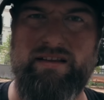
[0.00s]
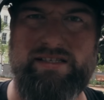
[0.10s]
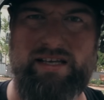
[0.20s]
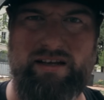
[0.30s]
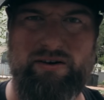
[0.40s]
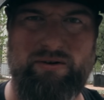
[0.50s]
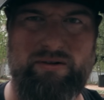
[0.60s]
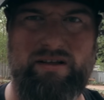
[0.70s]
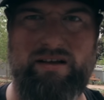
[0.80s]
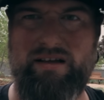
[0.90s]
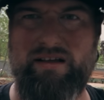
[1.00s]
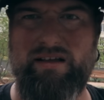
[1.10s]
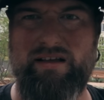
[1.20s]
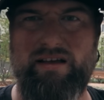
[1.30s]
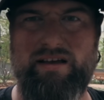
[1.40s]
the city hall,
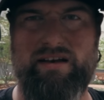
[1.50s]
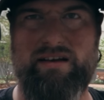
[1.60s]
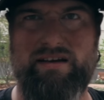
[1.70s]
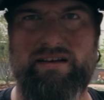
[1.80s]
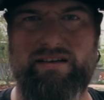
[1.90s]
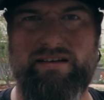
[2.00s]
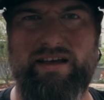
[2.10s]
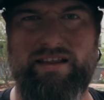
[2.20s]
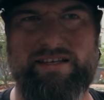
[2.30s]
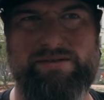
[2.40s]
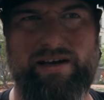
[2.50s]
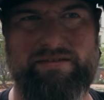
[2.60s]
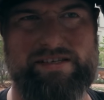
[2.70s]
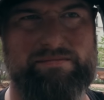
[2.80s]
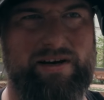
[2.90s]
and like this we
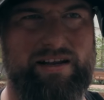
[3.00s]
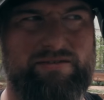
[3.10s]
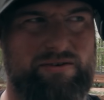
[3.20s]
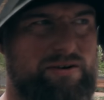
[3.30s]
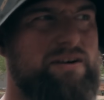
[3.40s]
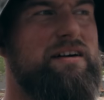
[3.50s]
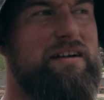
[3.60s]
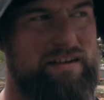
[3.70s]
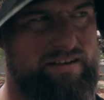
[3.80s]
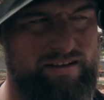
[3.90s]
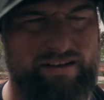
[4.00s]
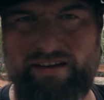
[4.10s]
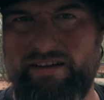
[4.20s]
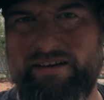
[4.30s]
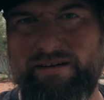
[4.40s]
have some money for
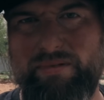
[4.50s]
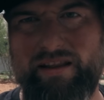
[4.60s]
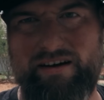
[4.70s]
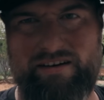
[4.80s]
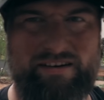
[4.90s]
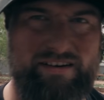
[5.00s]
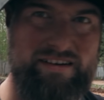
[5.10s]
Panard.